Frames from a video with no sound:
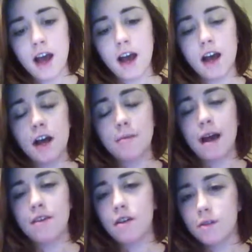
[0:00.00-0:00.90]

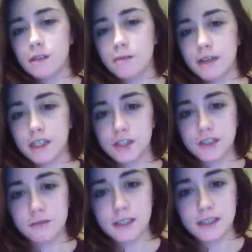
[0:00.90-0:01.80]
I've always been
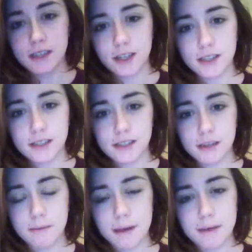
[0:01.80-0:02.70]
extremely scared to
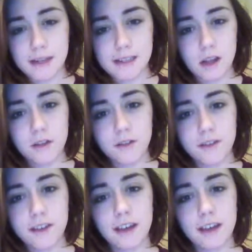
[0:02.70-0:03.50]
sleep by myself,